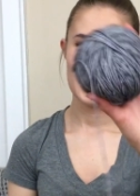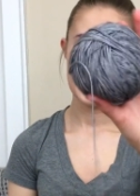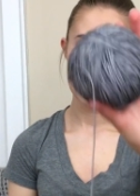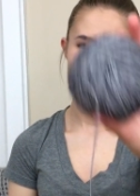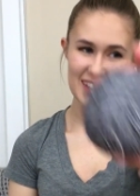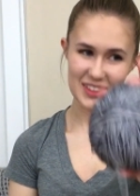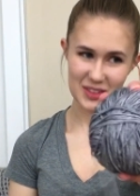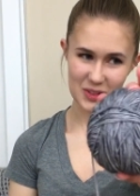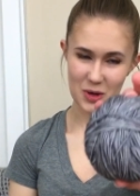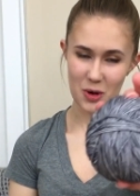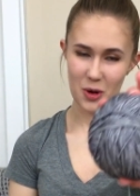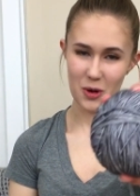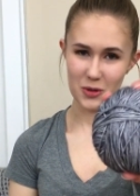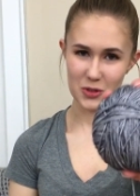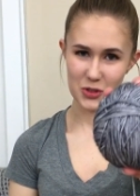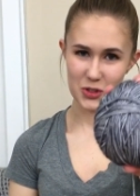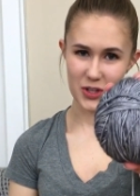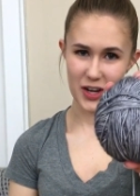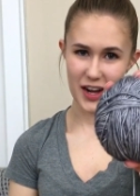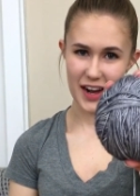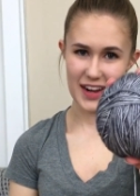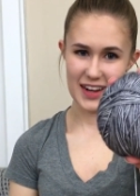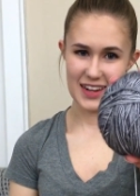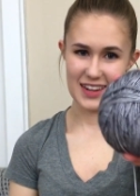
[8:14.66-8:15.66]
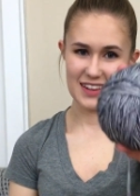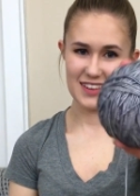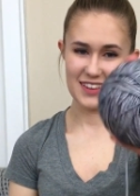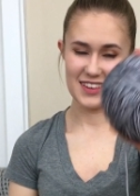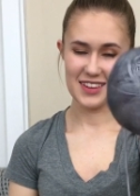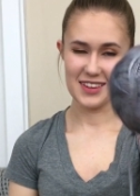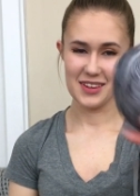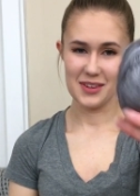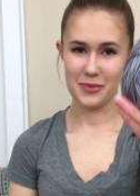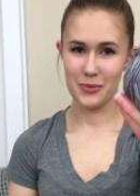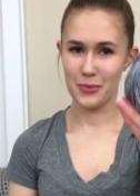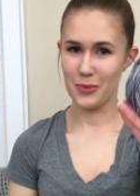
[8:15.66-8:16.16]
It's Coltrane,
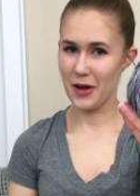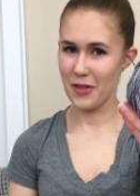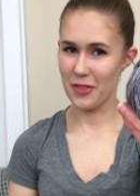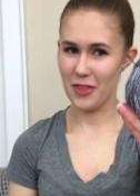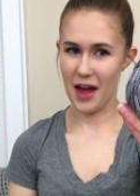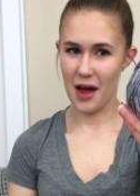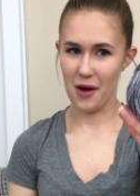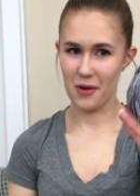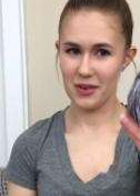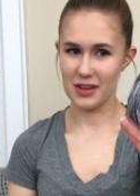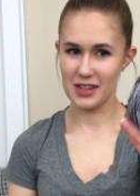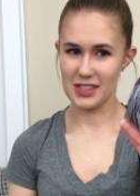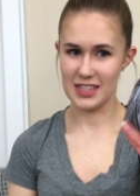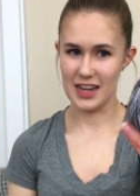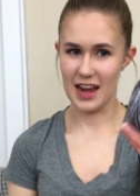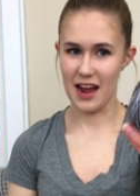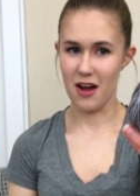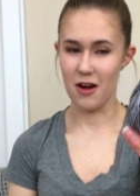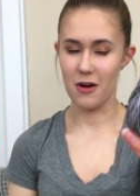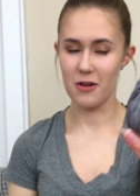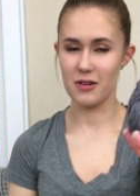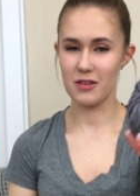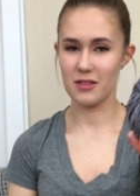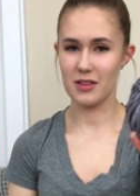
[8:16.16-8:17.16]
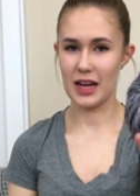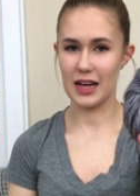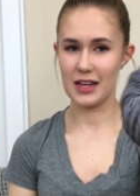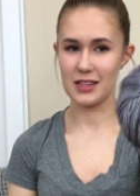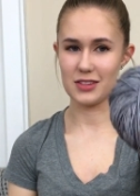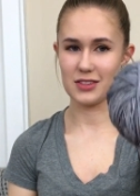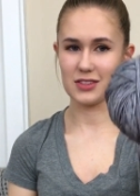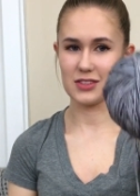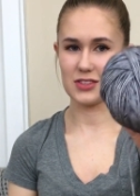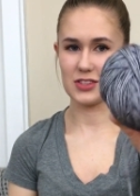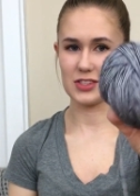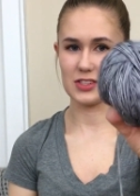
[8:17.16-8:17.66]
without a doubt.
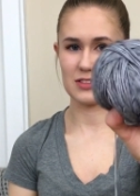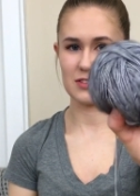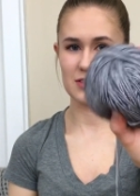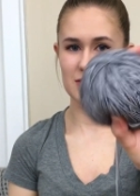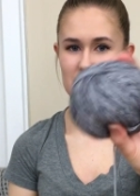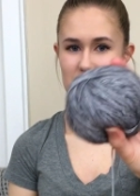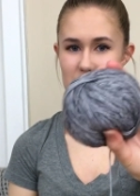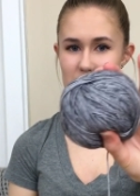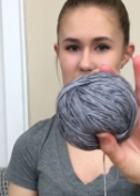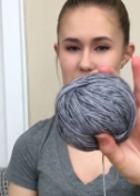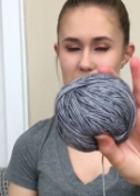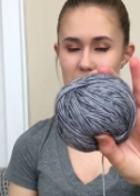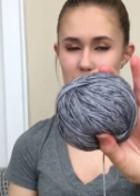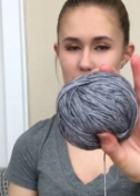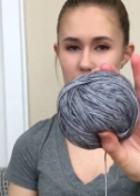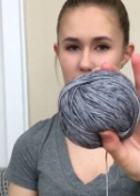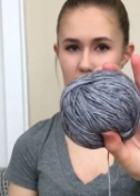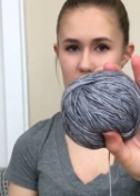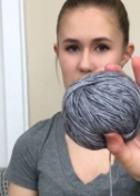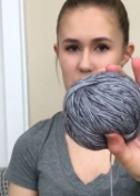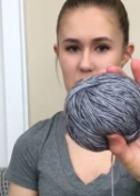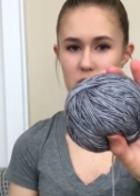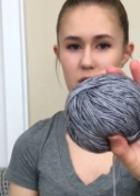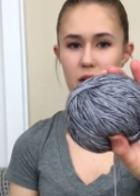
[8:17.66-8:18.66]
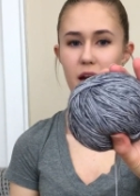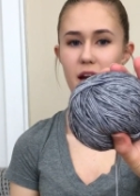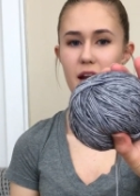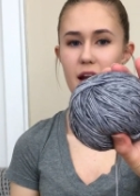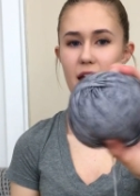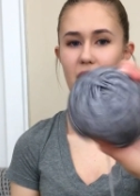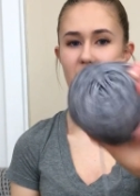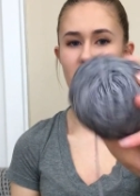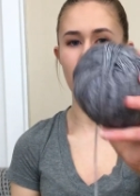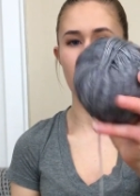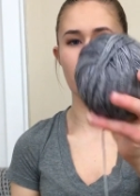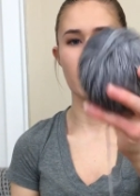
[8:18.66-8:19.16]
That's just the best gray
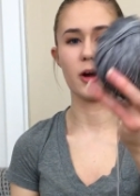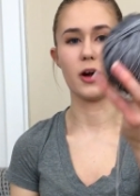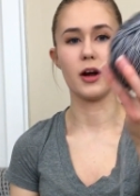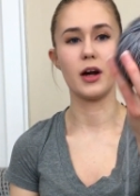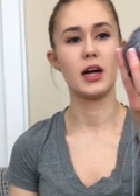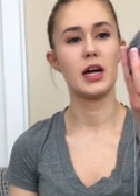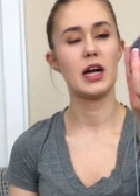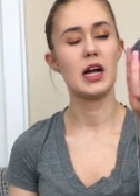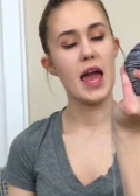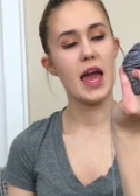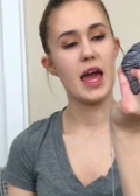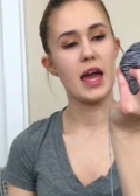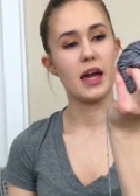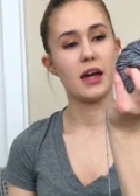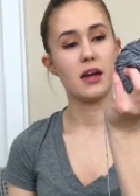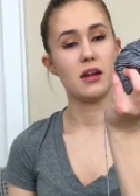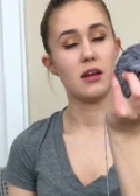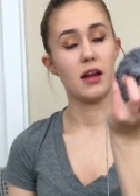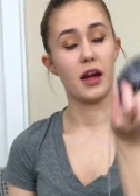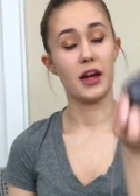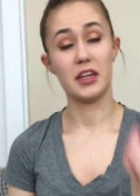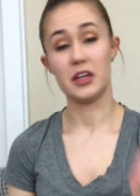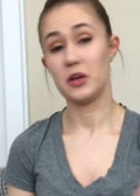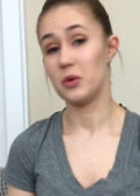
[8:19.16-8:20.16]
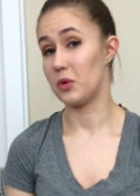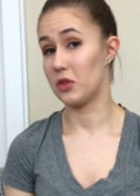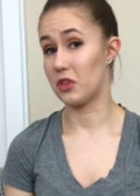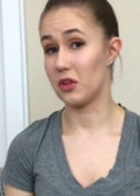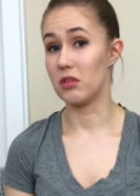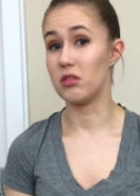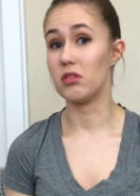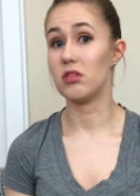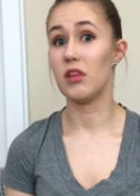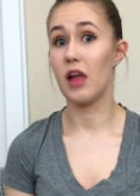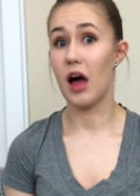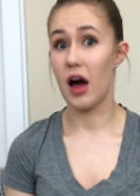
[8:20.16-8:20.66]
ever. And I knit with a
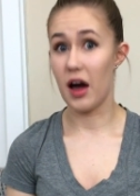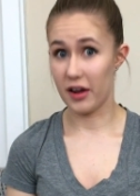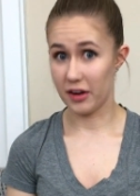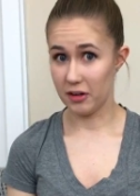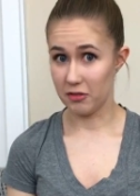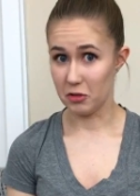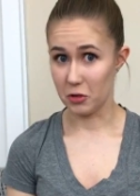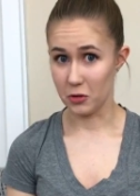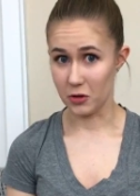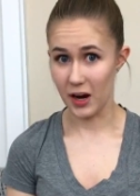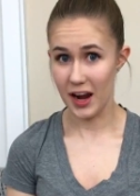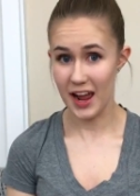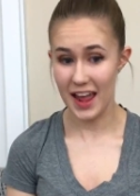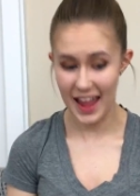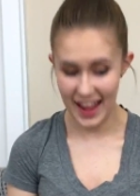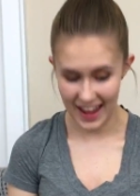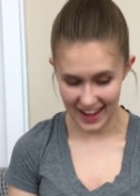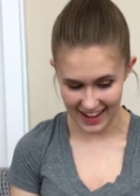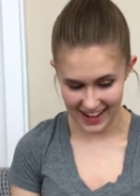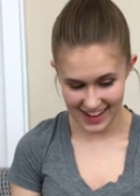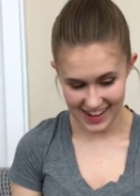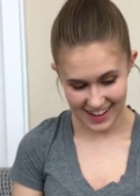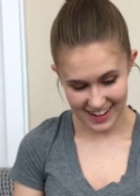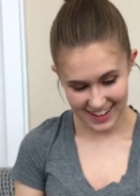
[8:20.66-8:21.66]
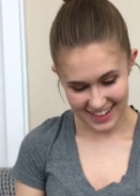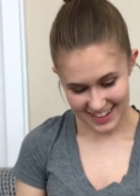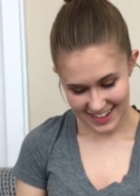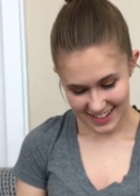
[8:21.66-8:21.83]
lot of gray.